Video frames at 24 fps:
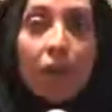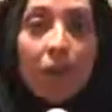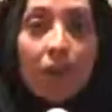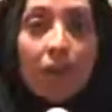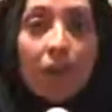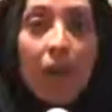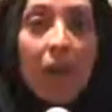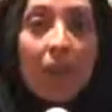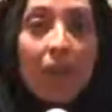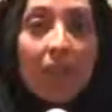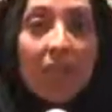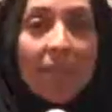of
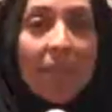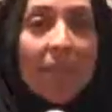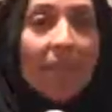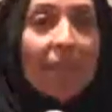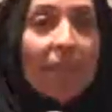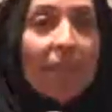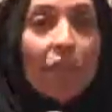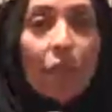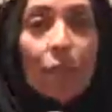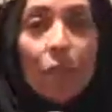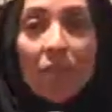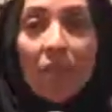Ramadan,
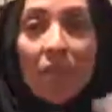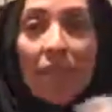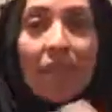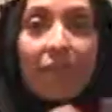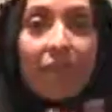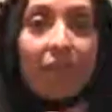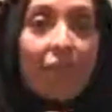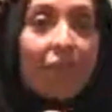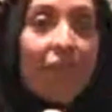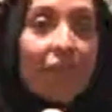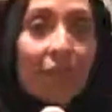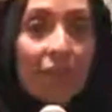so it was
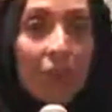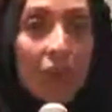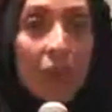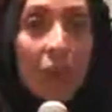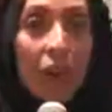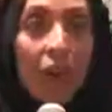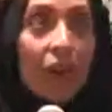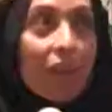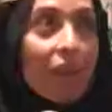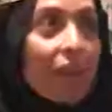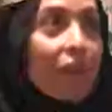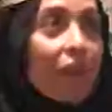after
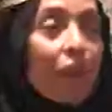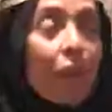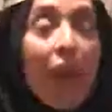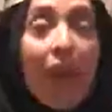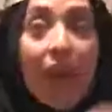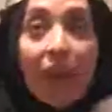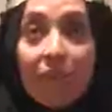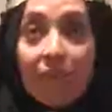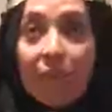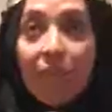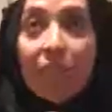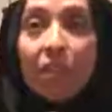iftar. So
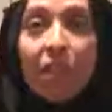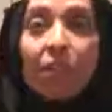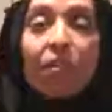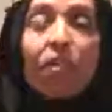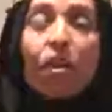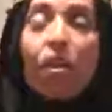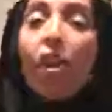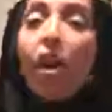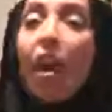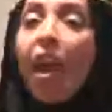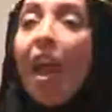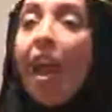after
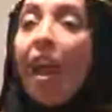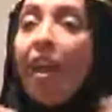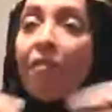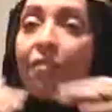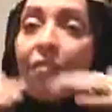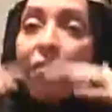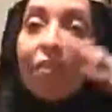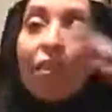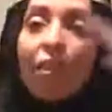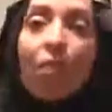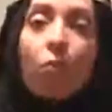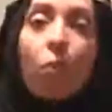iftar,
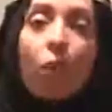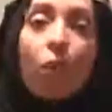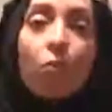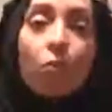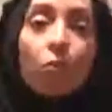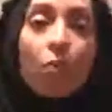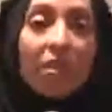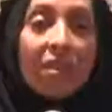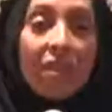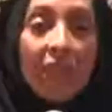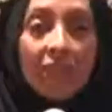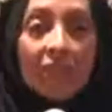everyone
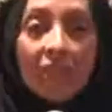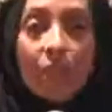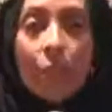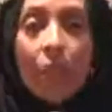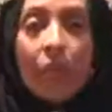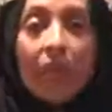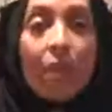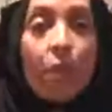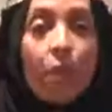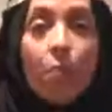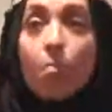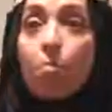was everywhere.
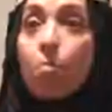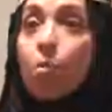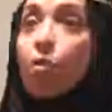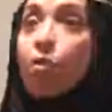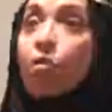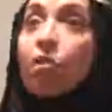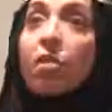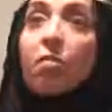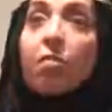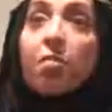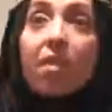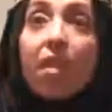There were
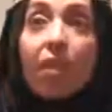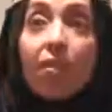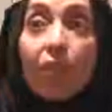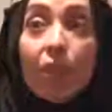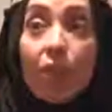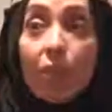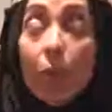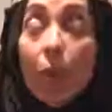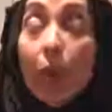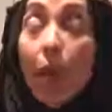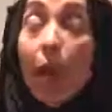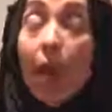Muslims everywhere.